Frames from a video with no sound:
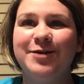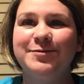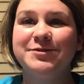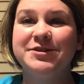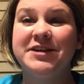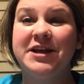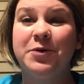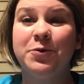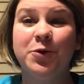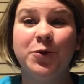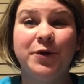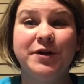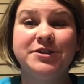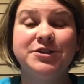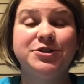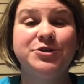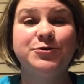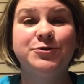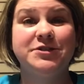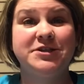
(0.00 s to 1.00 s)
Today we're going to
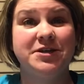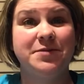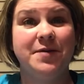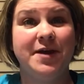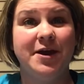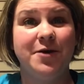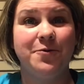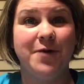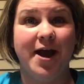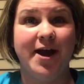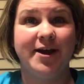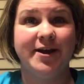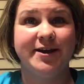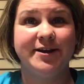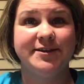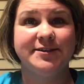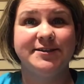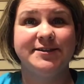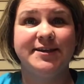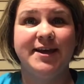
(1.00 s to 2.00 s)
do tea bag
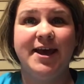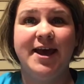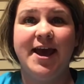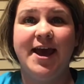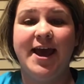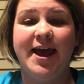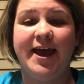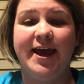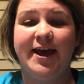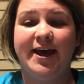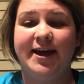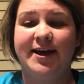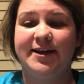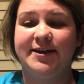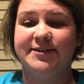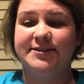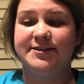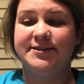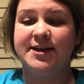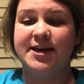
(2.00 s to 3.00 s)
rackets,
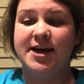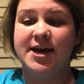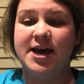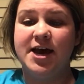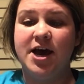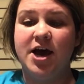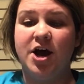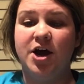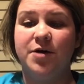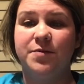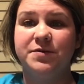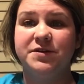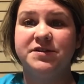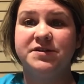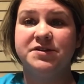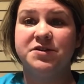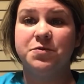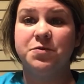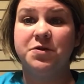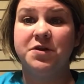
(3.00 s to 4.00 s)
and this is
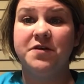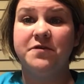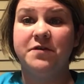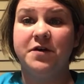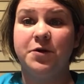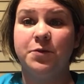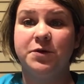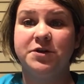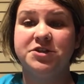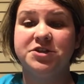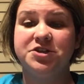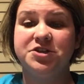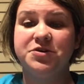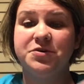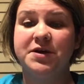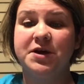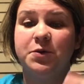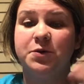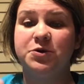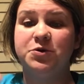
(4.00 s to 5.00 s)
a really fun one to do,
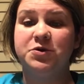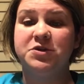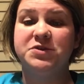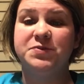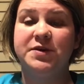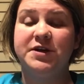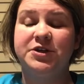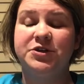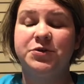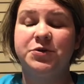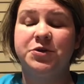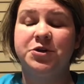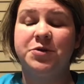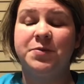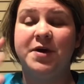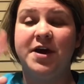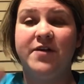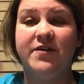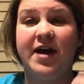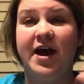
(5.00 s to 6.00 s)
and I wanted to explain to you a little
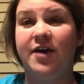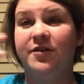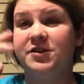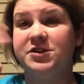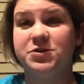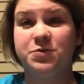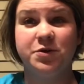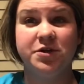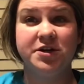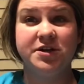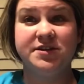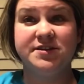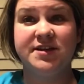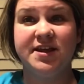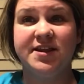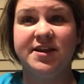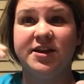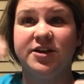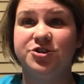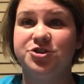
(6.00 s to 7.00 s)
bit of how this works,
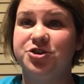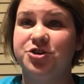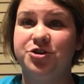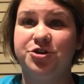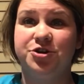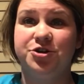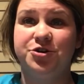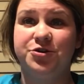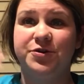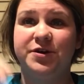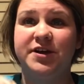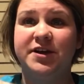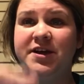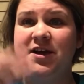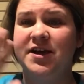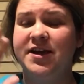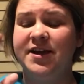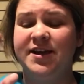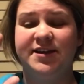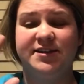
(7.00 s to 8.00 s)
and then I'll show you to do it.
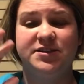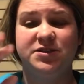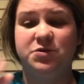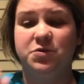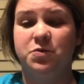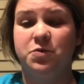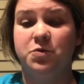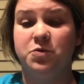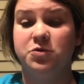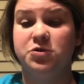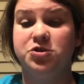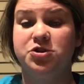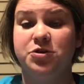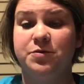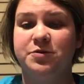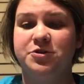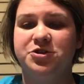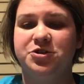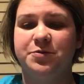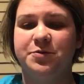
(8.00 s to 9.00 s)
It's
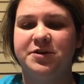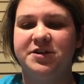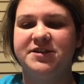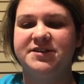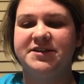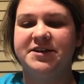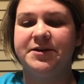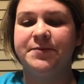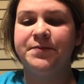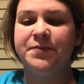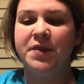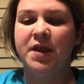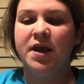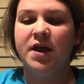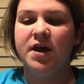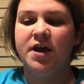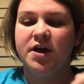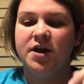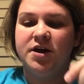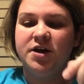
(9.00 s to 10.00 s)
super easy.
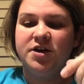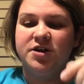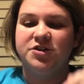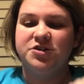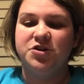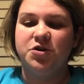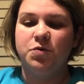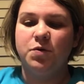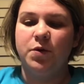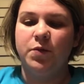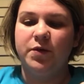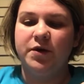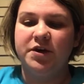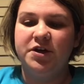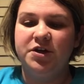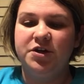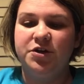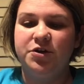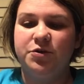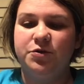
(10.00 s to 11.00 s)
So what we're
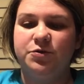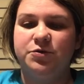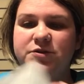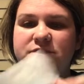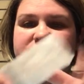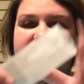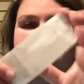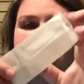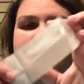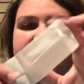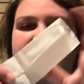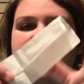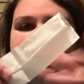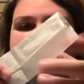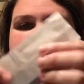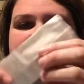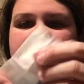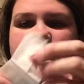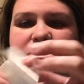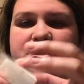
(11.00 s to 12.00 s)
going to use is,
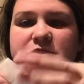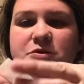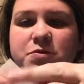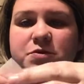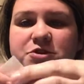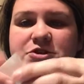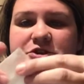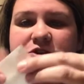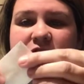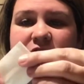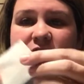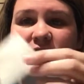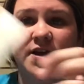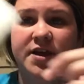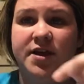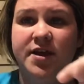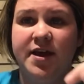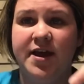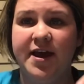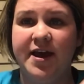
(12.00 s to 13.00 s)
this was originally
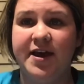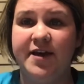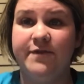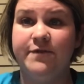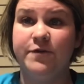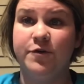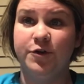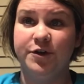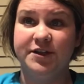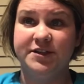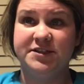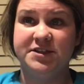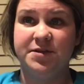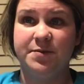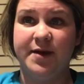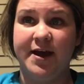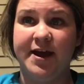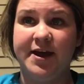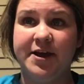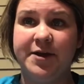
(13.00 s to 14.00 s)
a folded tea
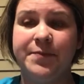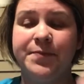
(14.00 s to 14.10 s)
bag,